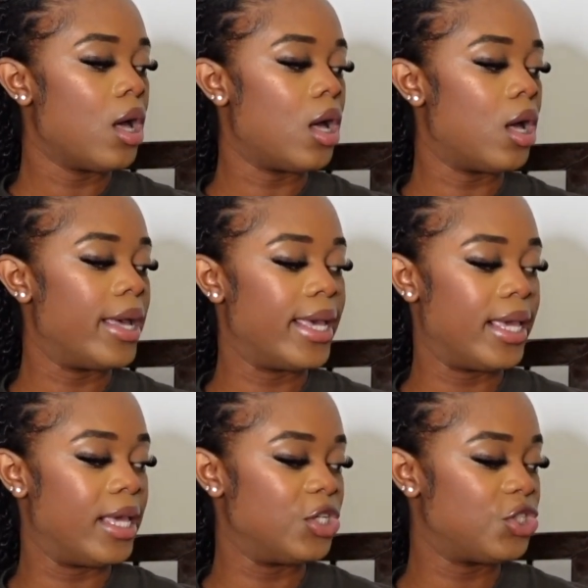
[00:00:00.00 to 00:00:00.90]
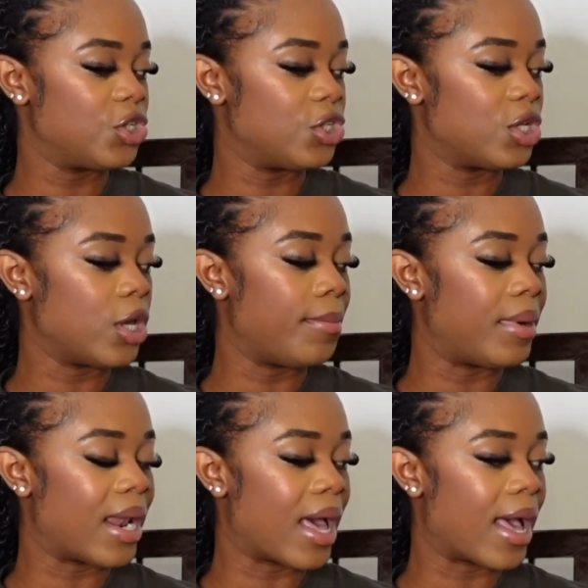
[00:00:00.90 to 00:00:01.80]
Uh, it is just a
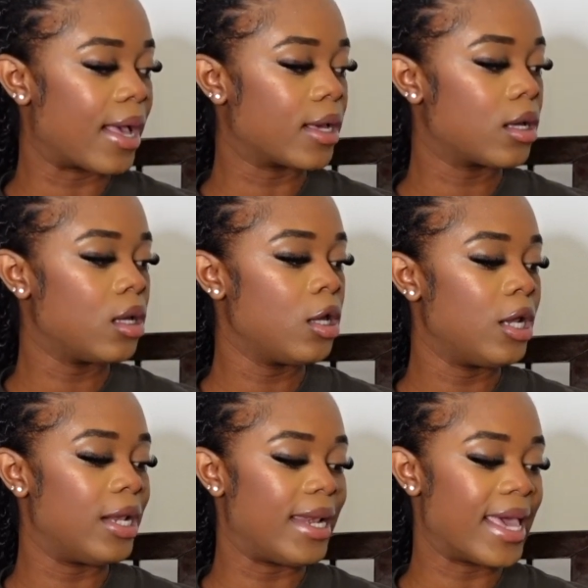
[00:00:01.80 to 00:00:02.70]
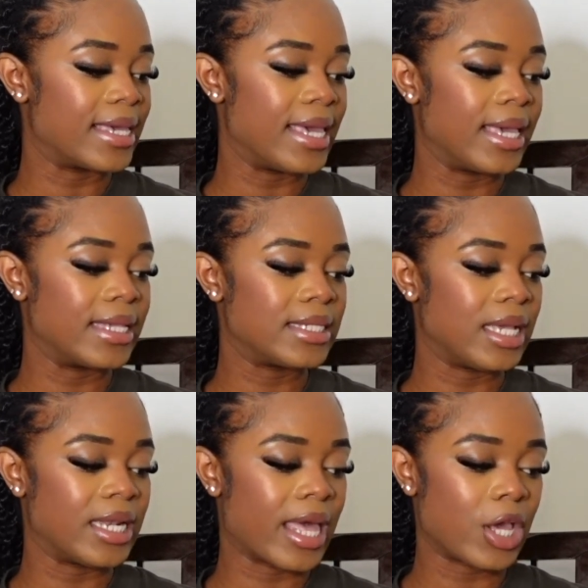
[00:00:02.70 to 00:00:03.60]
black leggings
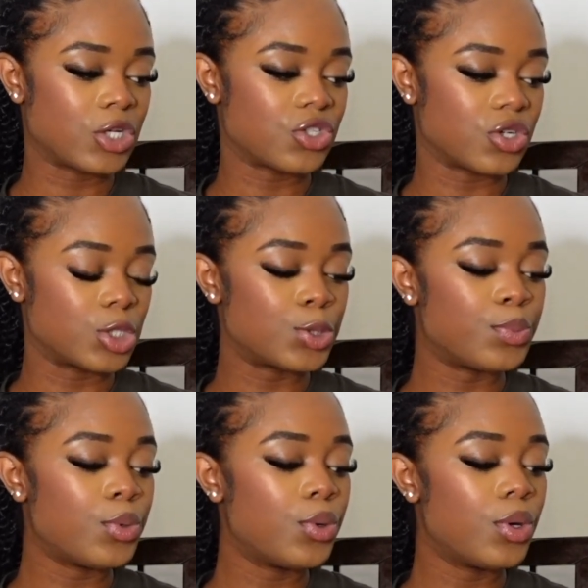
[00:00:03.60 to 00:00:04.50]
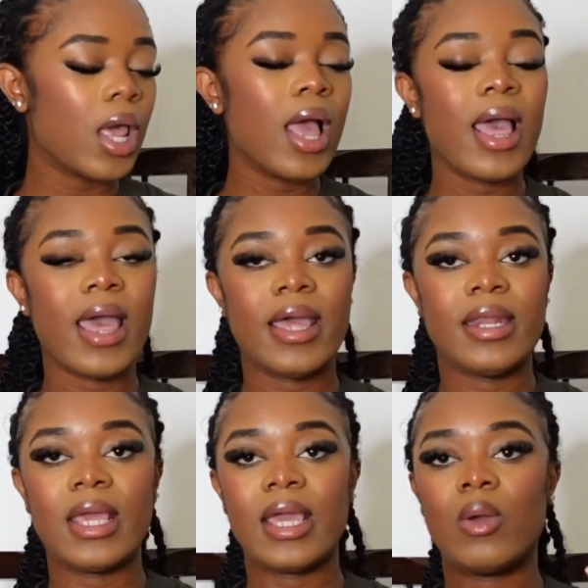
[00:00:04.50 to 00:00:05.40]
in extra small
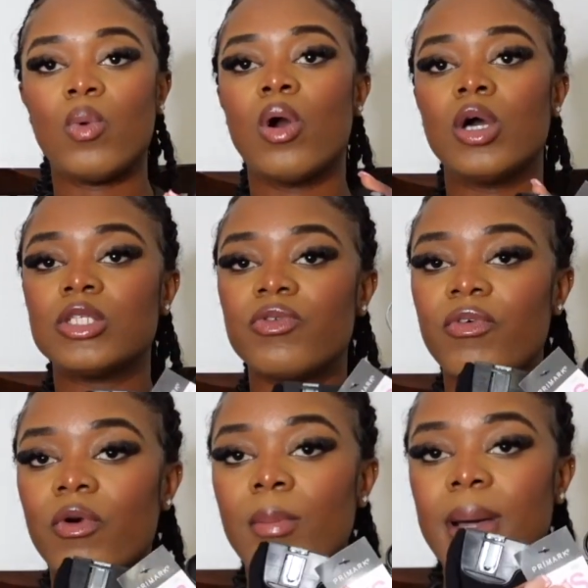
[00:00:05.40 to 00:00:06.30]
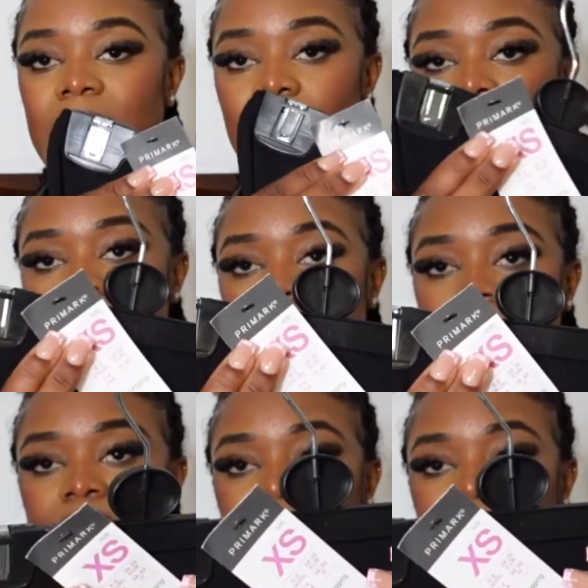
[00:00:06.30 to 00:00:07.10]
and it was four pounds